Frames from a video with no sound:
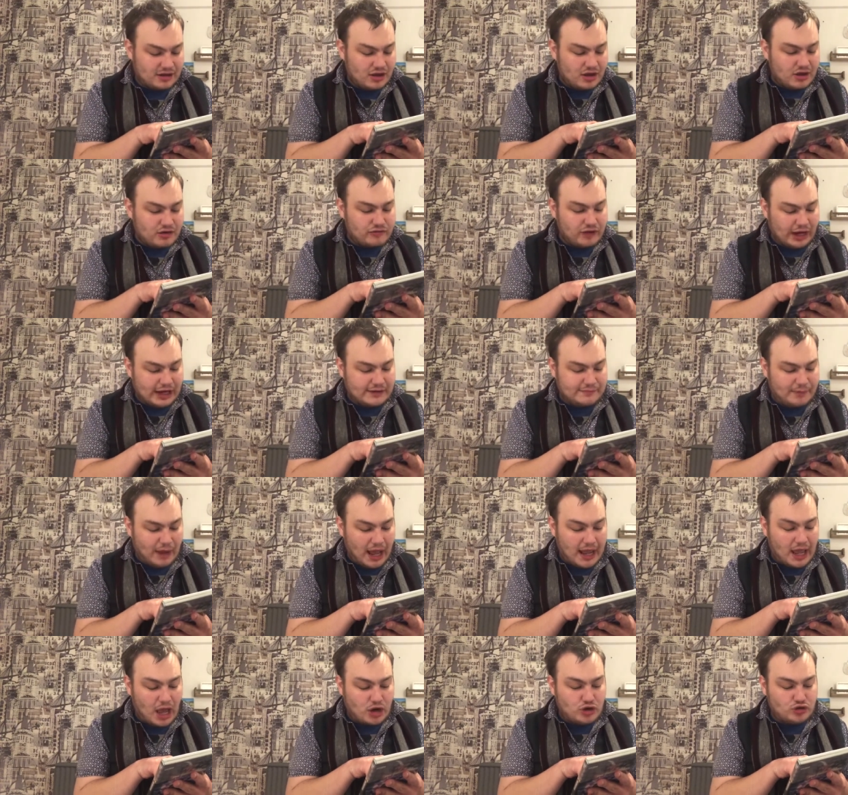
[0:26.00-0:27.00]
written
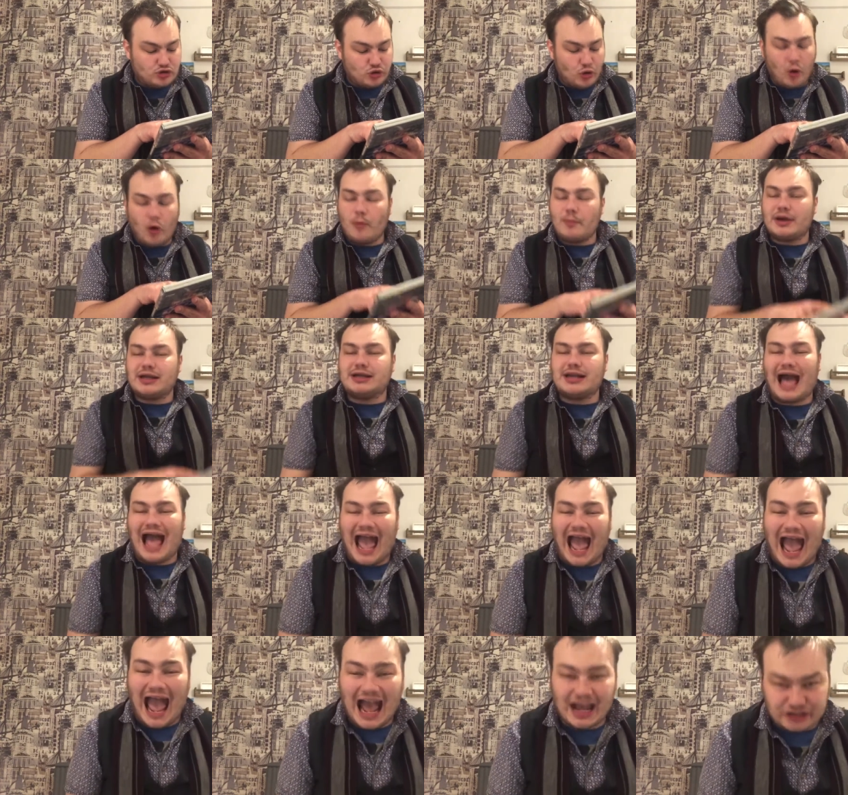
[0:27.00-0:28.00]
by Norman
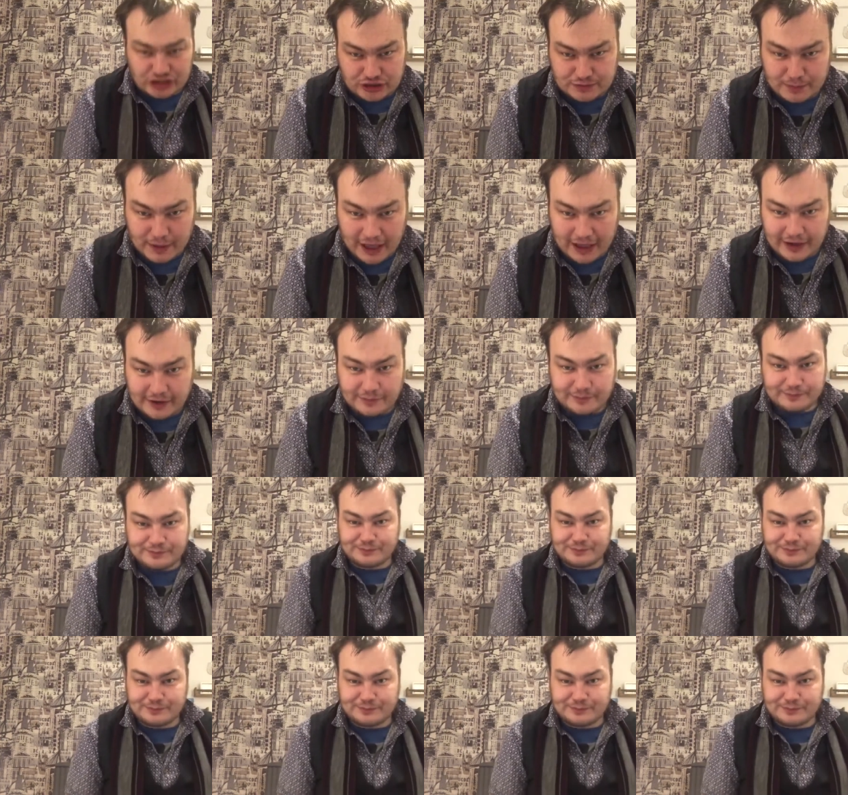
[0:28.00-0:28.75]
Ashby.